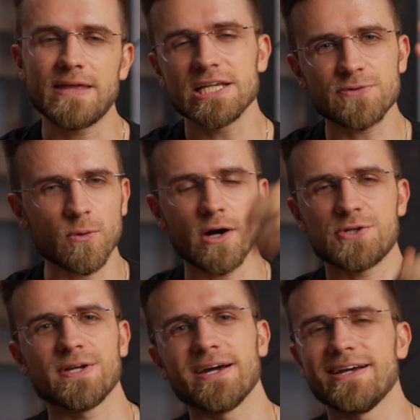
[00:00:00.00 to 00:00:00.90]
Thanks for
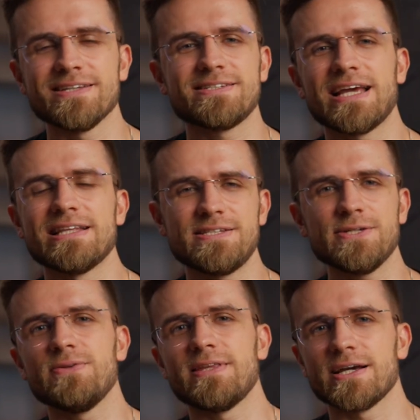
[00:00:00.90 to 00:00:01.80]
watching, guys, and
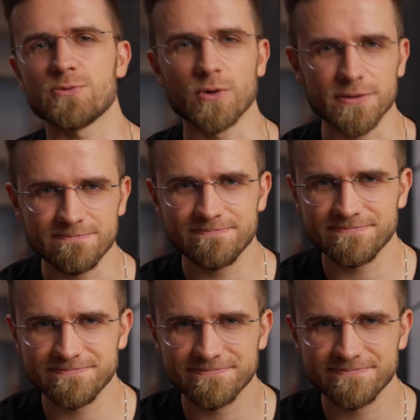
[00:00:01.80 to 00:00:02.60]
see you in the next one.